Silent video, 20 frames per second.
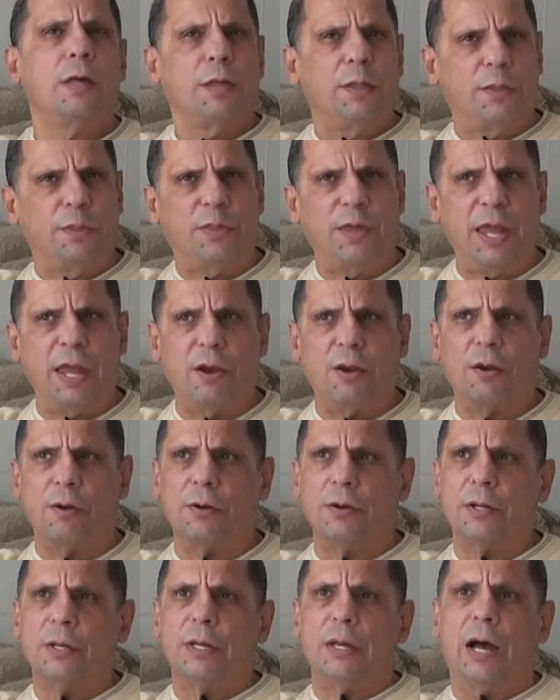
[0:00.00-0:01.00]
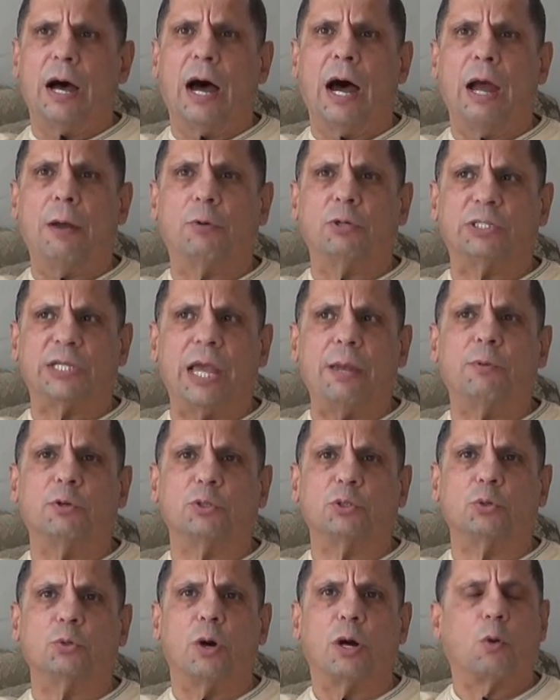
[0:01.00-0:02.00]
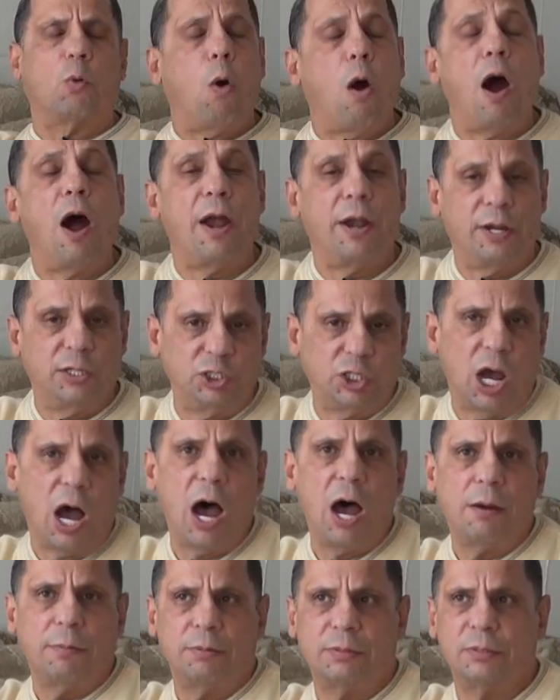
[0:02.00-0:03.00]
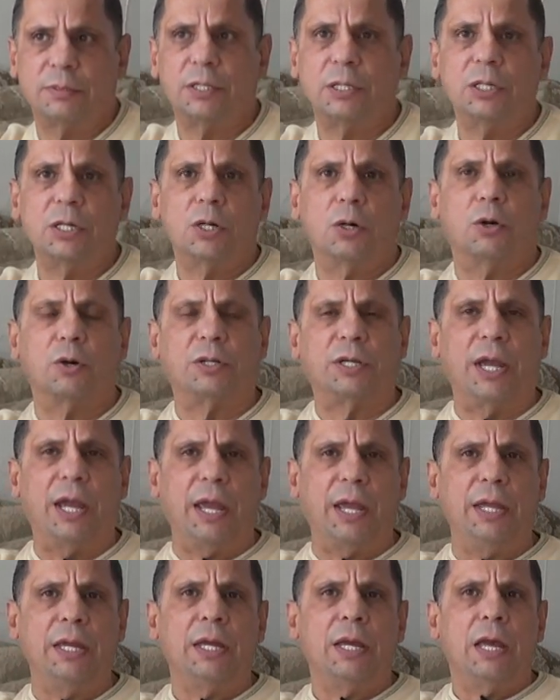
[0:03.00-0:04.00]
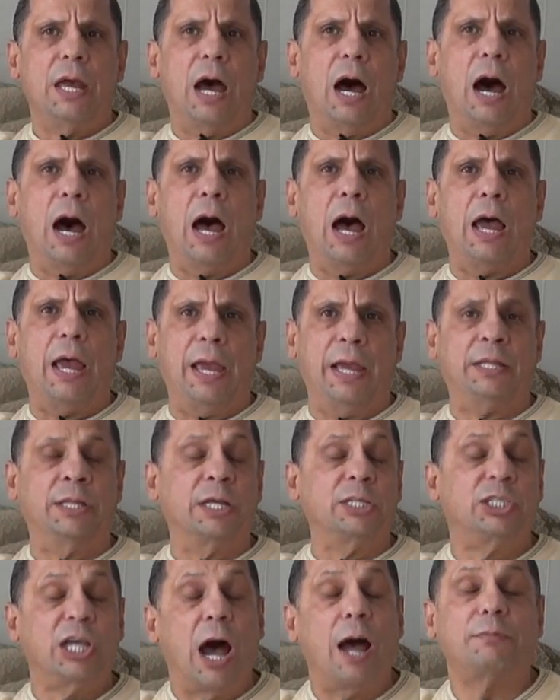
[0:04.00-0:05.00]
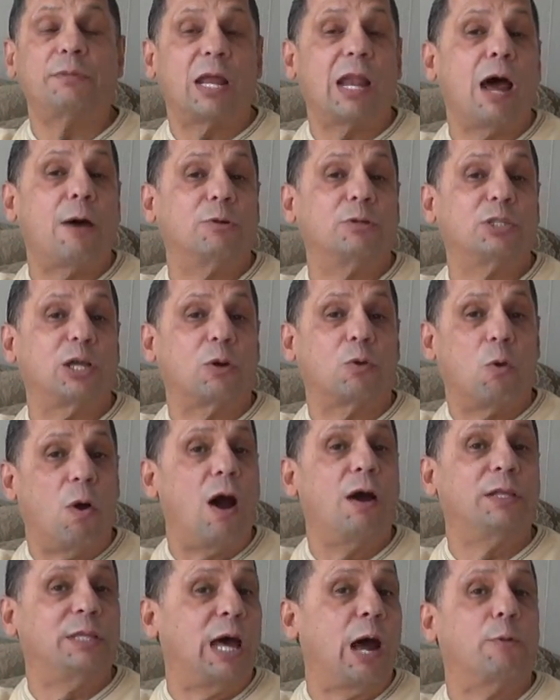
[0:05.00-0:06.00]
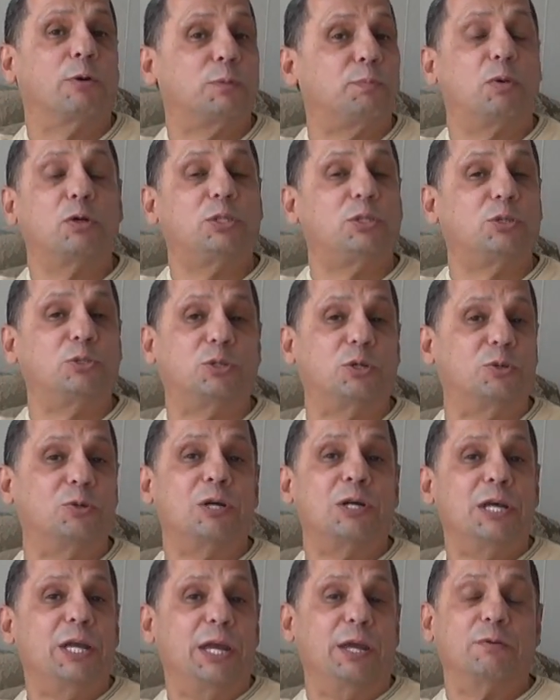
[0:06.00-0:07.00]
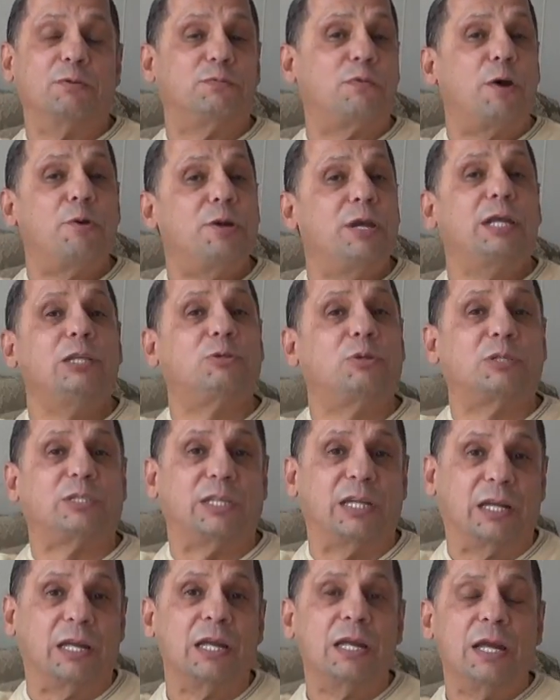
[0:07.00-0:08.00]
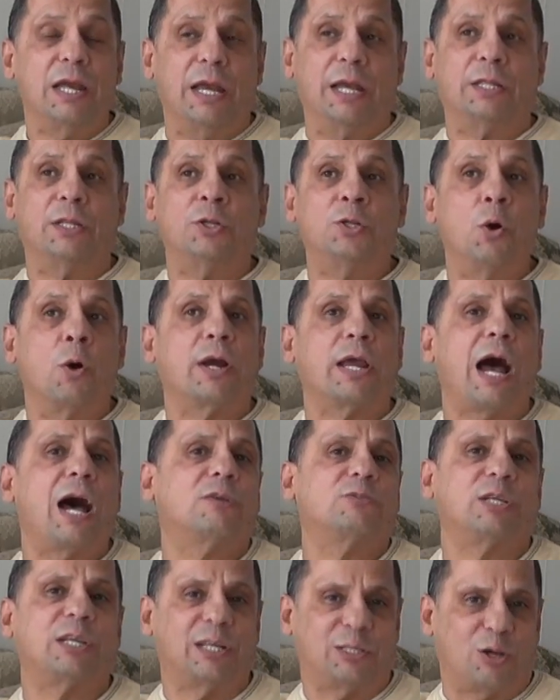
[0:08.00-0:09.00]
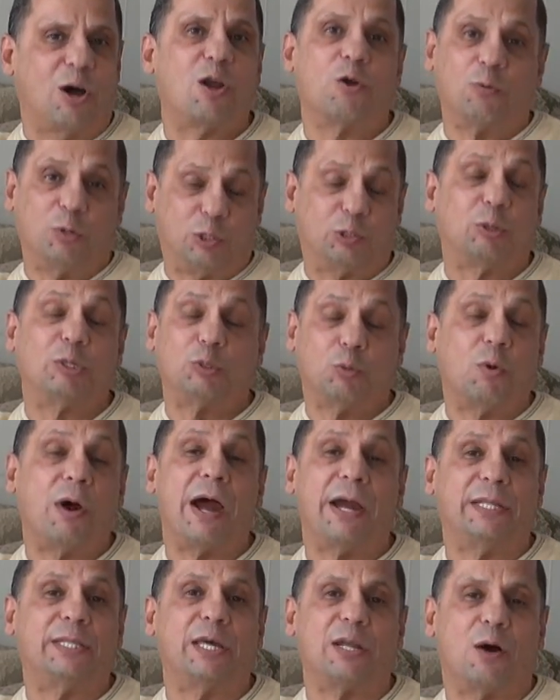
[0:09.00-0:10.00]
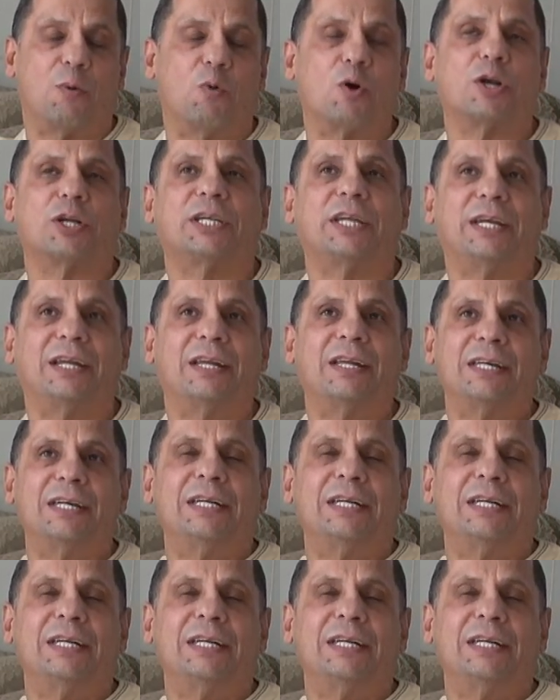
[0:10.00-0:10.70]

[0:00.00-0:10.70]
There, I was able to acquire a job, okay? And the job that I was put to do, it was very interesting. In the Newark Housing Authority, which is where I ended up working,